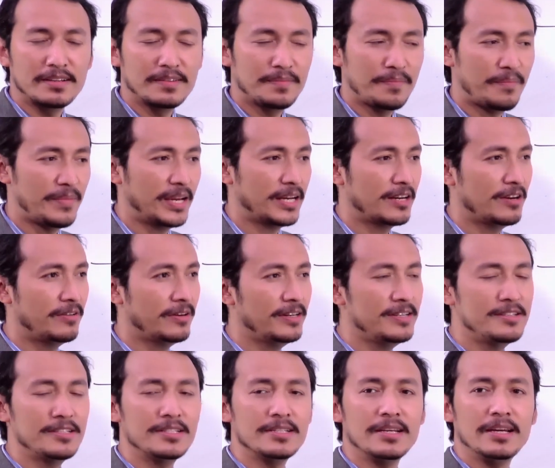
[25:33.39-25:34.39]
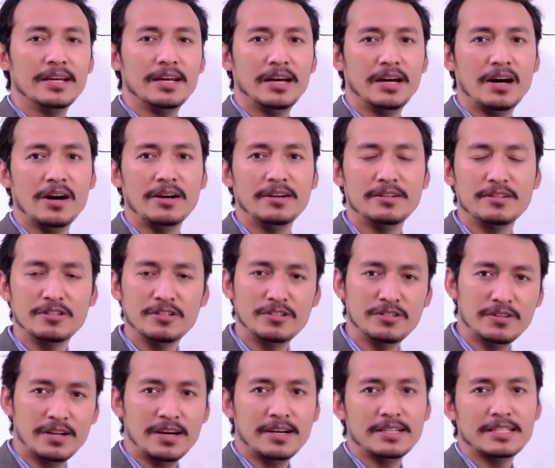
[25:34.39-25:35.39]
make noise or do
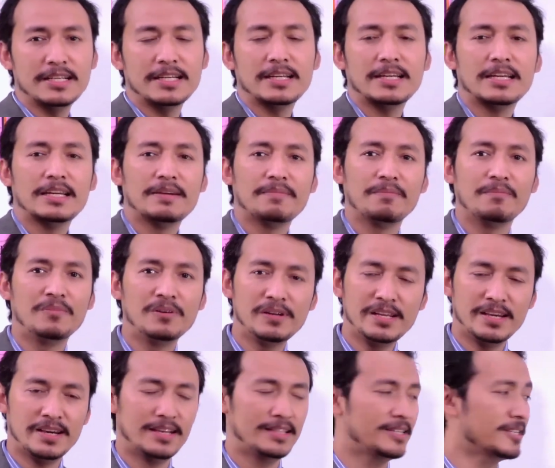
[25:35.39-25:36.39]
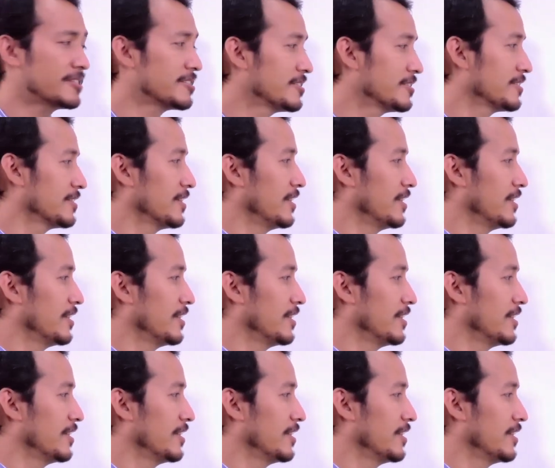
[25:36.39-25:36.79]
not bully others.